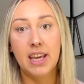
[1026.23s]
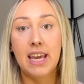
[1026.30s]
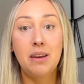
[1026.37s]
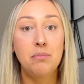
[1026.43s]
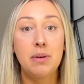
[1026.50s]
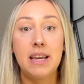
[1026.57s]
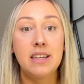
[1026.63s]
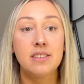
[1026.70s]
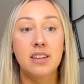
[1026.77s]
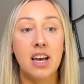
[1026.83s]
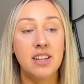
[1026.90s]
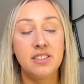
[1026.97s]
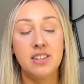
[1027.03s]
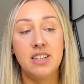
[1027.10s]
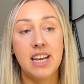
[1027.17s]
In police
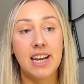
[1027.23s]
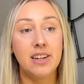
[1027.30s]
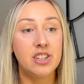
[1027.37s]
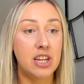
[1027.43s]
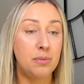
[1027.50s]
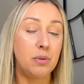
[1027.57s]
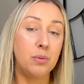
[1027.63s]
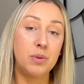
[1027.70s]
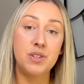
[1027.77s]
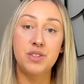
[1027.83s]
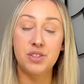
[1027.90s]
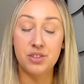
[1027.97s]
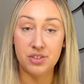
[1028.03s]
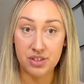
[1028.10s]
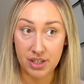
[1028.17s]
custody, Jemma was
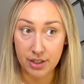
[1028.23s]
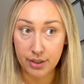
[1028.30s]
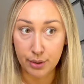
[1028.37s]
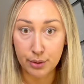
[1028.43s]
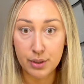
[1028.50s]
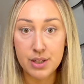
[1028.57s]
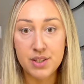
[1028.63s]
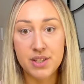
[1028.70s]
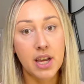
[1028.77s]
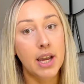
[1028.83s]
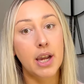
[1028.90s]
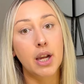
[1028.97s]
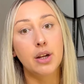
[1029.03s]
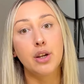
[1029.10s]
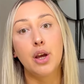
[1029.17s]
still
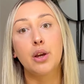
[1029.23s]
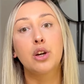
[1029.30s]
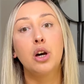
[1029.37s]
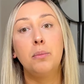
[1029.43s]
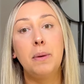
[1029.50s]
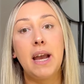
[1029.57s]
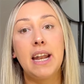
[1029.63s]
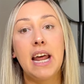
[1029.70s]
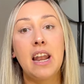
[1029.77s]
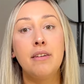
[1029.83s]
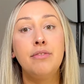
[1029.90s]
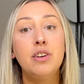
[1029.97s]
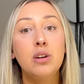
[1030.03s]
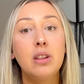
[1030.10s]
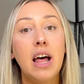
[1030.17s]
saying no comment. And I
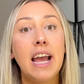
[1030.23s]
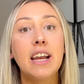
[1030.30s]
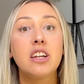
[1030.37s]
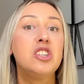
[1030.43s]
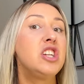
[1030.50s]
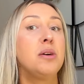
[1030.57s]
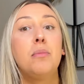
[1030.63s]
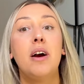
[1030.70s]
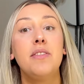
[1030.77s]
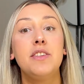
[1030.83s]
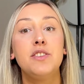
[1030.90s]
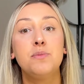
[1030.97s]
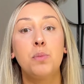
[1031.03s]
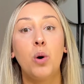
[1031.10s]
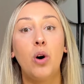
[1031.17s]
feel like Jemma at
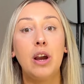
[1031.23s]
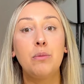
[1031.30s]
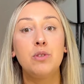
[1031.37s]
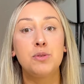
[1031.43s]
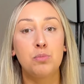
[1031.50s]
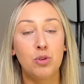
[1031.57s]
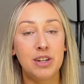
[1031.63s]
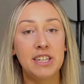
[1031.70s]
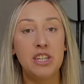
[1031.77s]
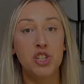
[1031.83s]
this point was pretty